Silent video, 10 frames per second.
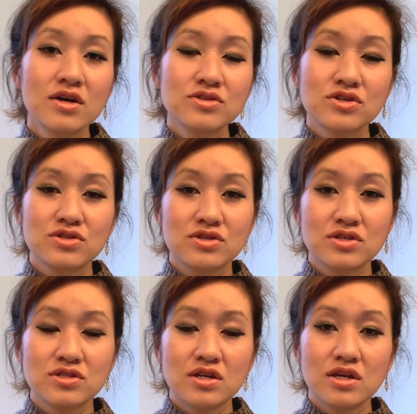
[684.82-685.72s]
just to
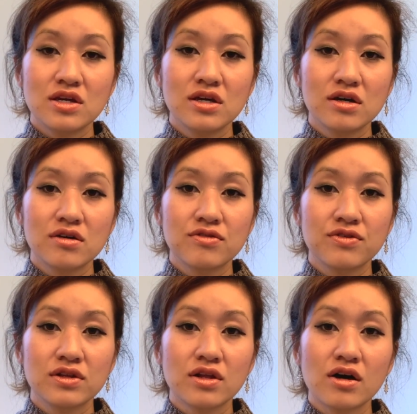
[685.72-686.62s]
see if
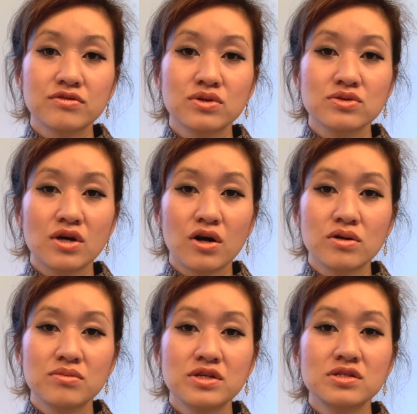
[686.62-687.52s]
a lot of those
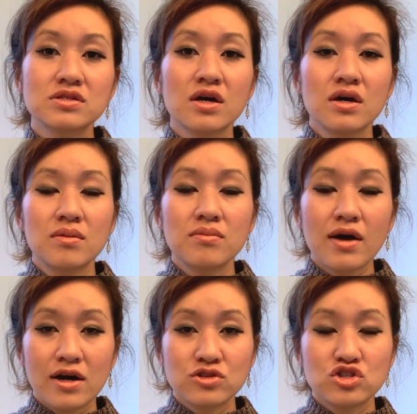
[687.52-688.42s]
elements
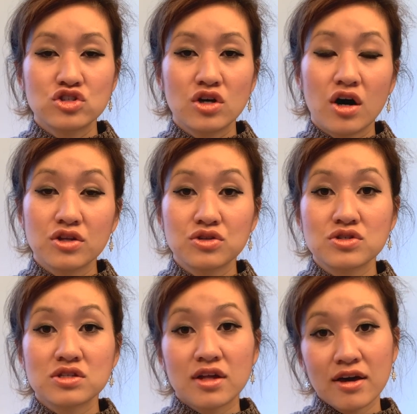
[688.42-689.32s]
match the
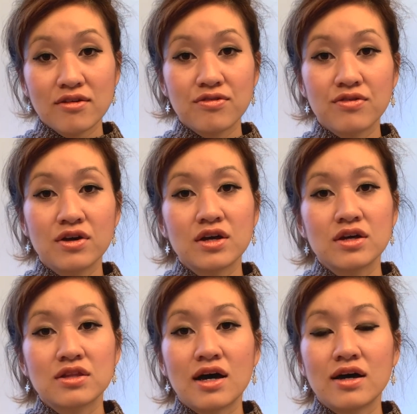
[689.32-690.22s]
author's life
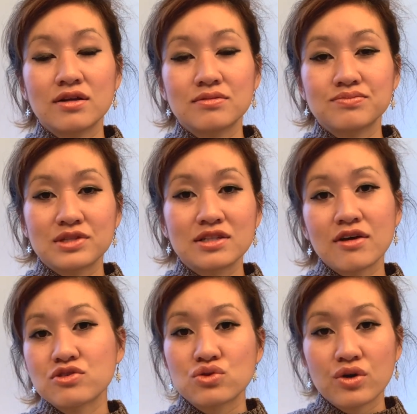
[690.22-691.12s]

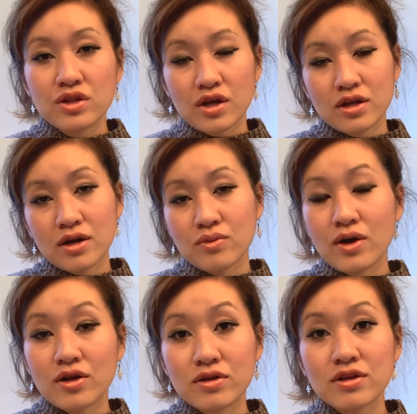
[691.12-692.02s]
story that I
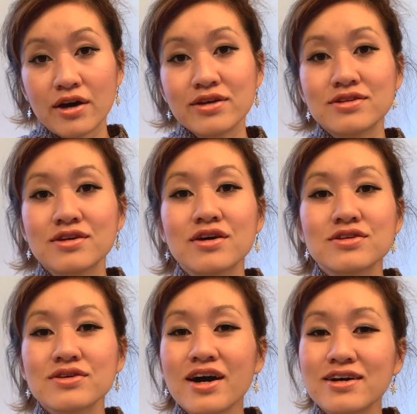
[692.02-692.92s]
read online.
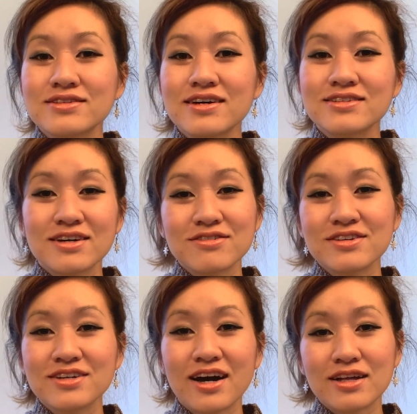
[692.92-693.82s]
So yeah, I
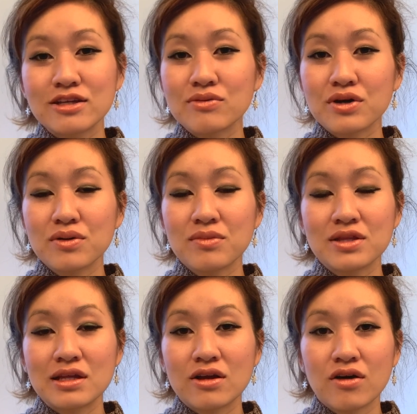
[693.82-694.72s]
definitely highly recommend
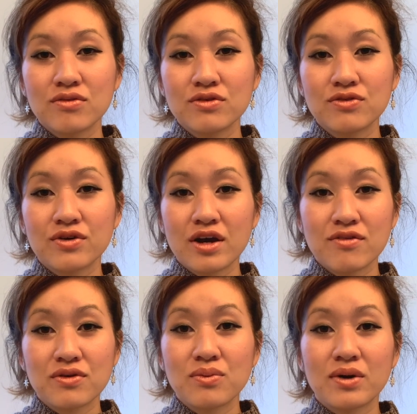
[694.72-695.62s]
the novel for
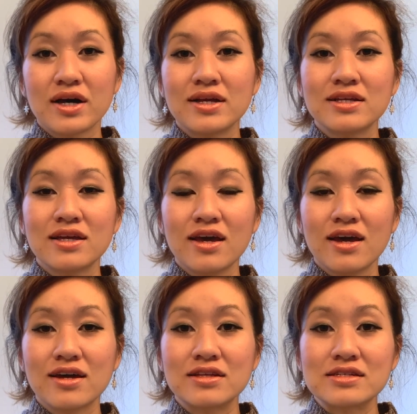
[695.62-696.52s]
everyone,
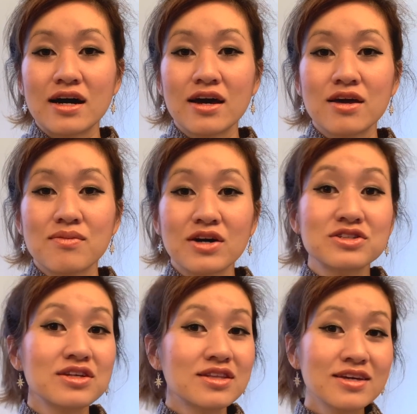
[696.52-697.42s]
and I am
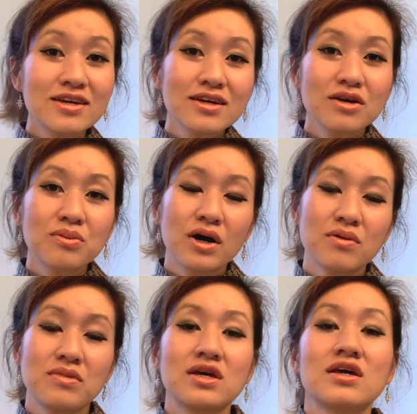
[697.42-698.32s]
actually thinking
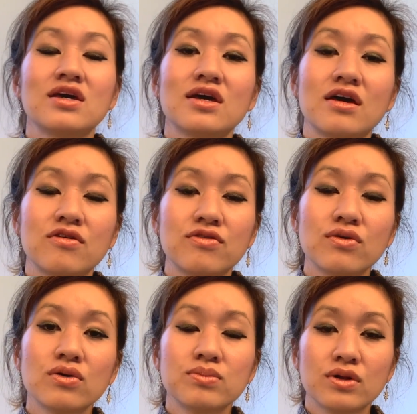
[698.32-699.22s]
about making a
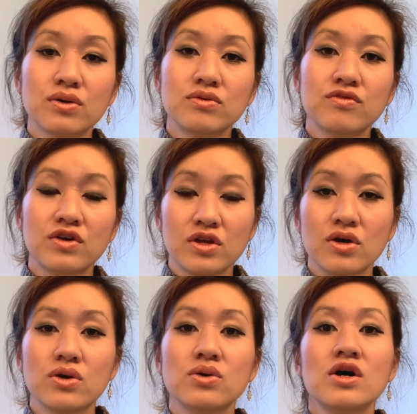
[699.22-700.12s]
full-blown
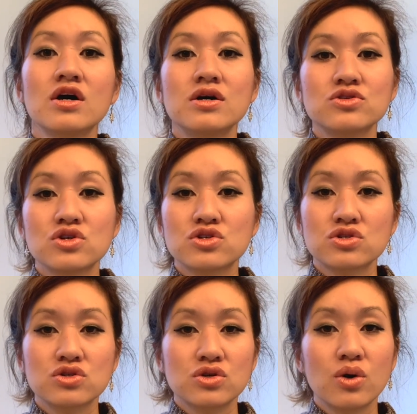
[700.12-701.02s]
video
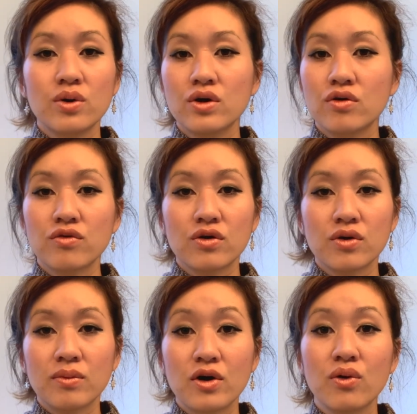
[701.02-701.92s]
just going over
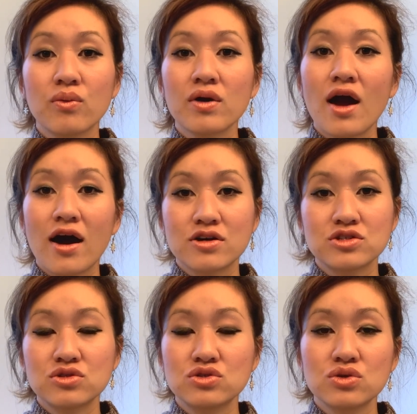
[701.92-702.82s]
my whole
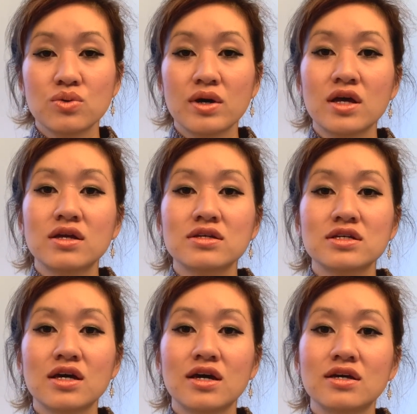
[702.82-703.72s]
reaction to it
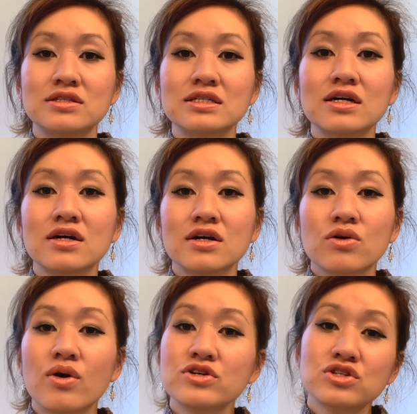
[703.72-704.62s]
and
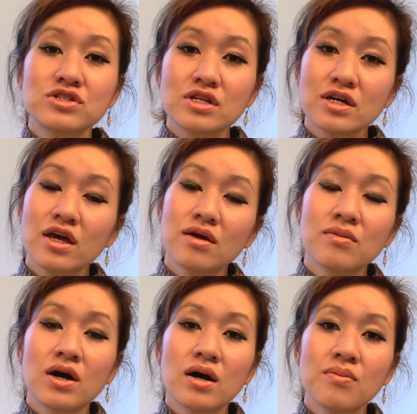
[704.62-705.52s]
questions that came
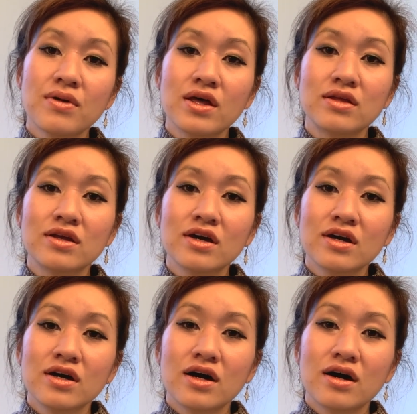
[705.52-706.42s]
up, and
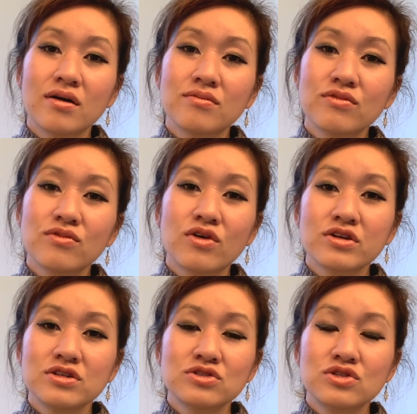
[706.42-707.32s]

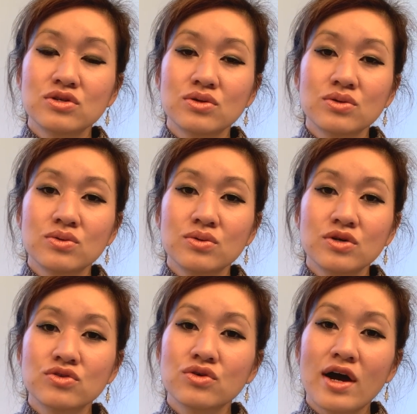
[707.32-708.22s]
wanting to
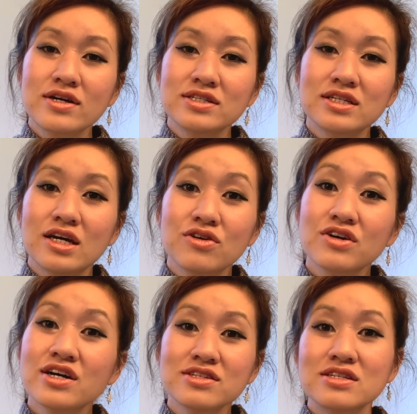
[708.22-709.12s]
interact and get your
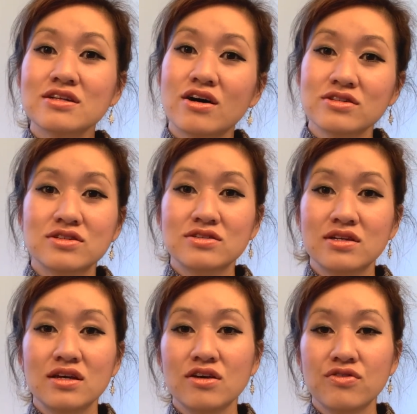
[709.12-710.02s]
guys' thoughts
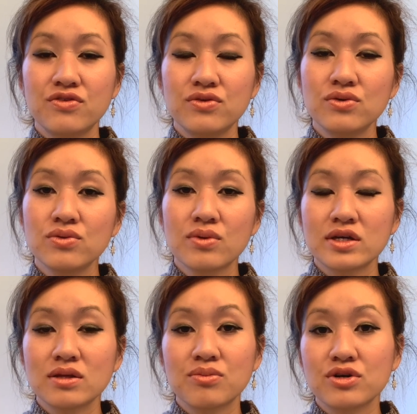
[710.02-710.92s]
if you
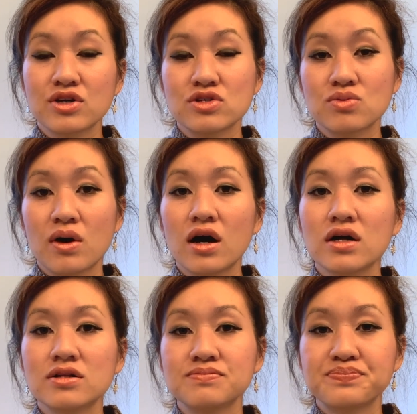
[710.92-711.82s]
read the book as
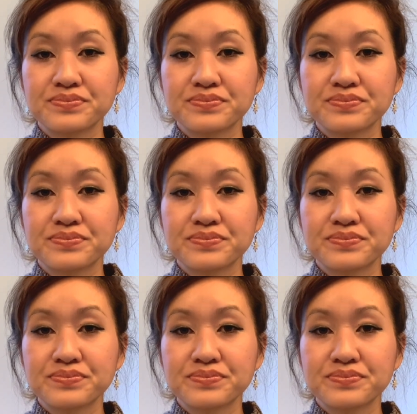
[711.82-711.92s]
well.